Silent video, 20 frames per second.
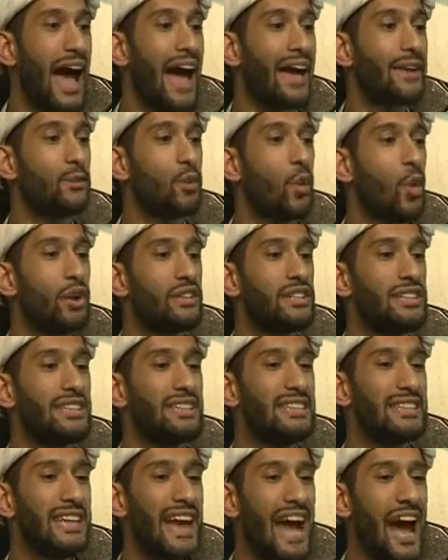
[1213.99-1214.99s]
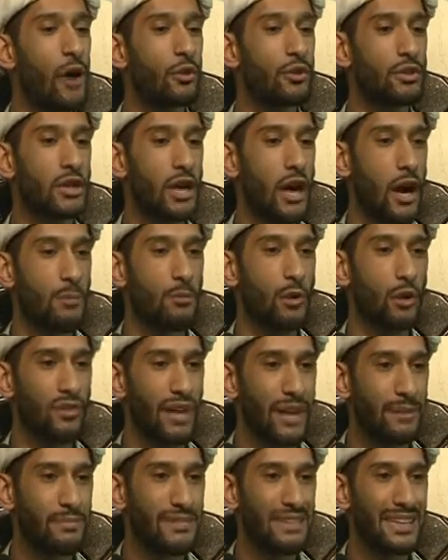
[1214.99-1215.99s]
And what is the outcome of
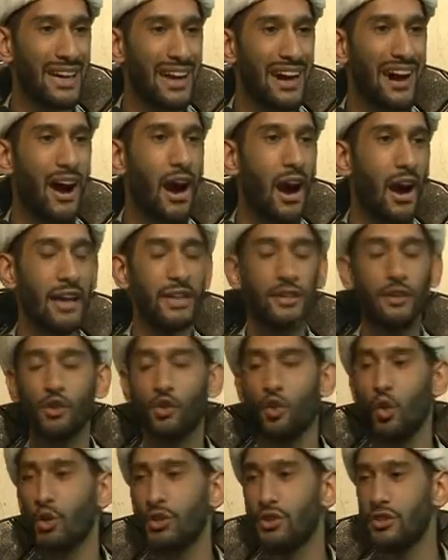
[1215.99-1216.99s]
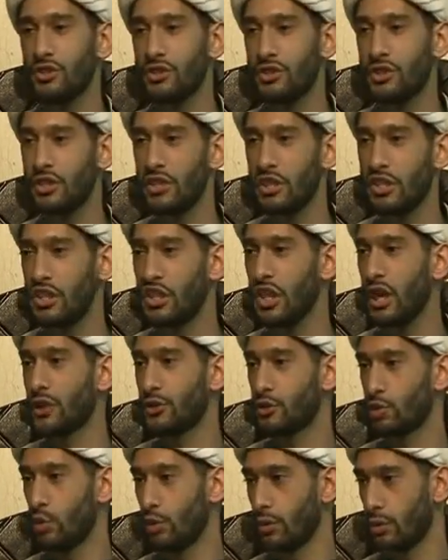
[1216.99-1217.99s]
ibtigha in accordance to the
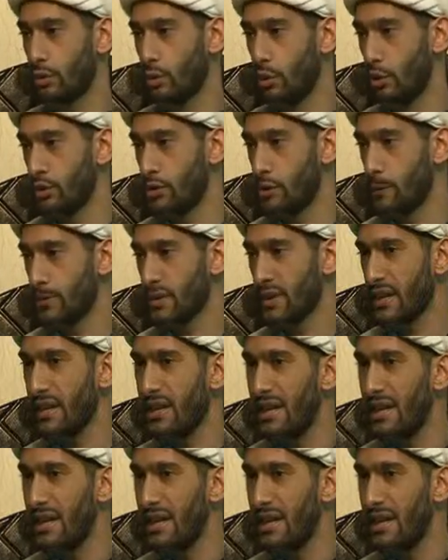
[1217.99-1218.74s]
Shia school of thought?